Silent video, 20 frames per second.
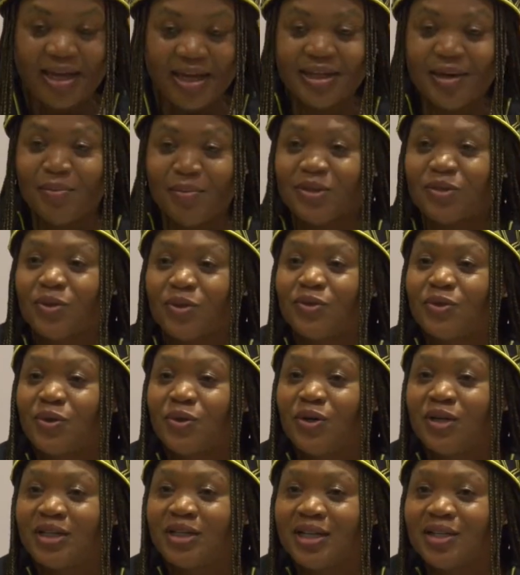And I must also
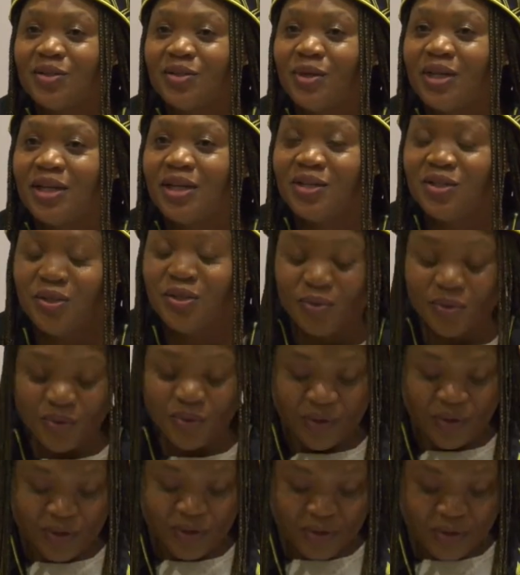congratulate
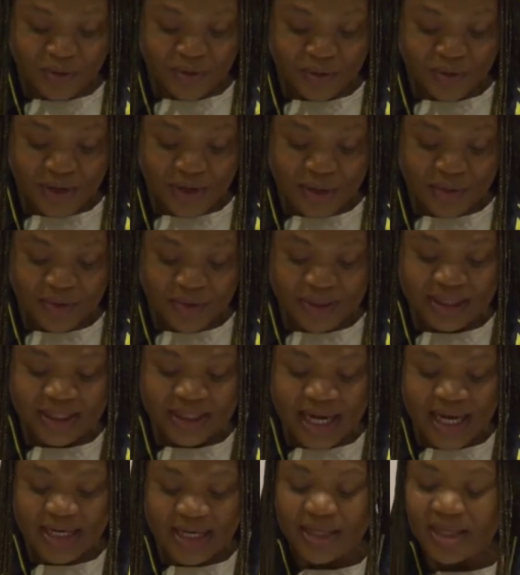you on your
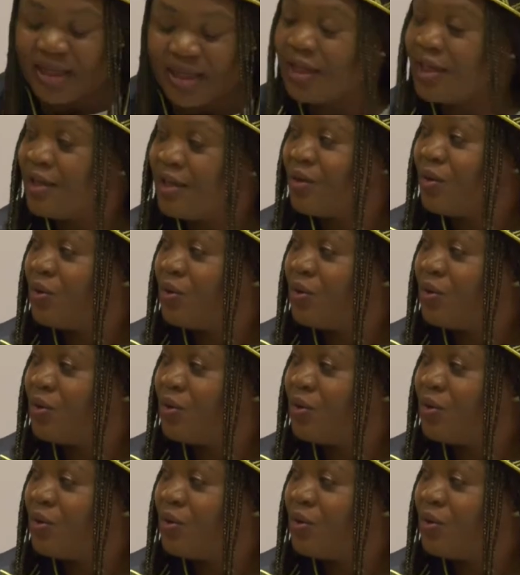outstanding